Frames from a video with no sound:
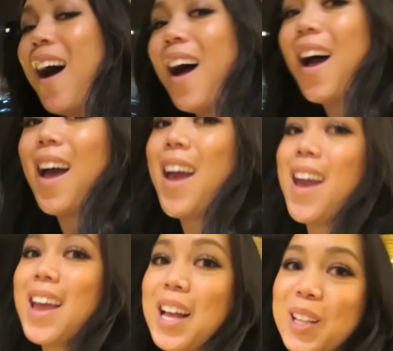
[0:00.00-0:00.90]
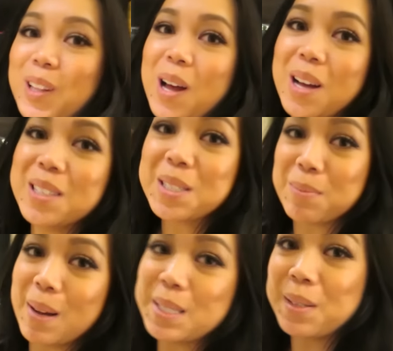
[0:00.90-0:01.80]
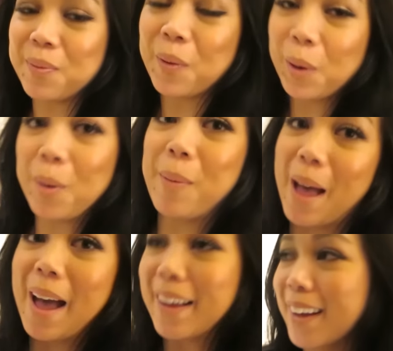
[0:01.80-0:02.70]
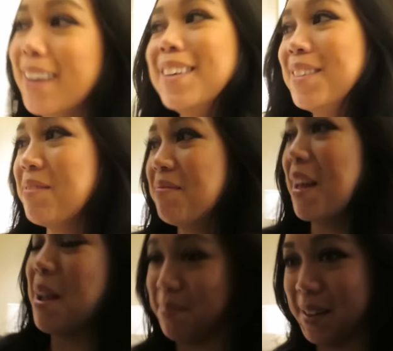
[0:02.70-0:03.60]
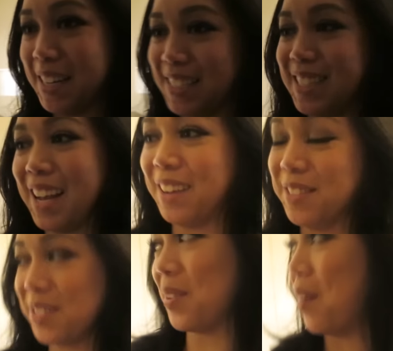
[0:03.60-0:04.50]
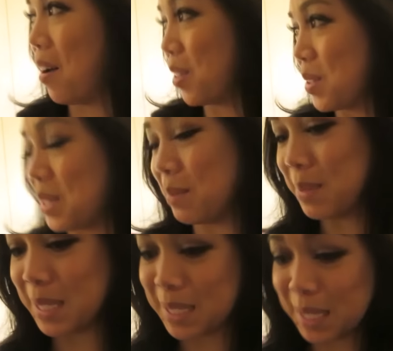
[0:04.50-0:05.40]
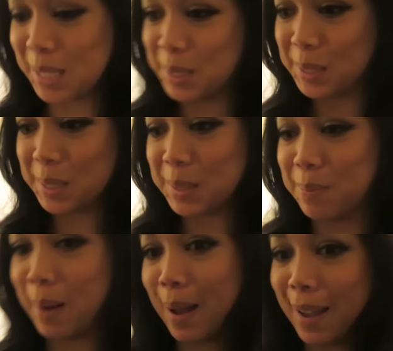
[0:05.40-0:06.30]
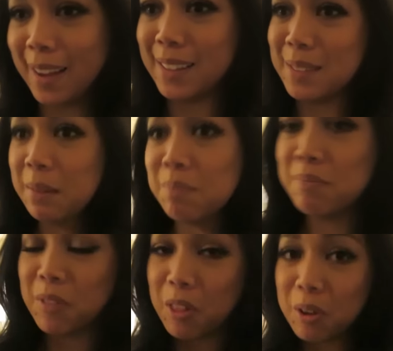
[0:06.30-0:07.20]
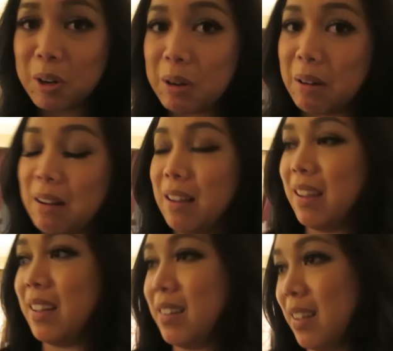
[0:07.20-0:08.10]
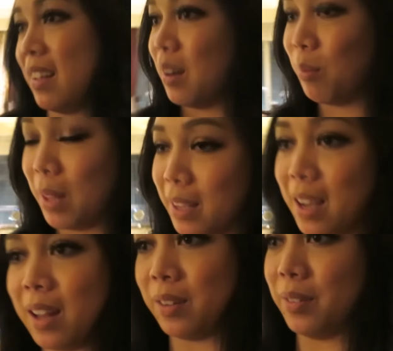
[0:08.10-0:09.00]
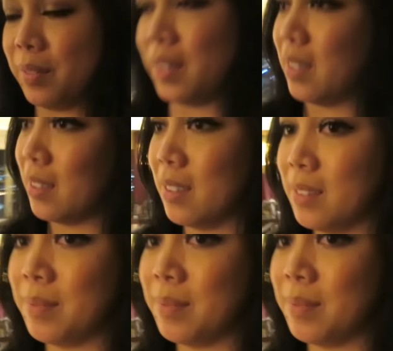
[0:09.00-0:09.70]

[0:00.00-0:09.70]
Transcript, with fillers: I lost my Sephora bag. I put it down, so all those lipsticks I just bought, they're gone, and I'm like, I don't even.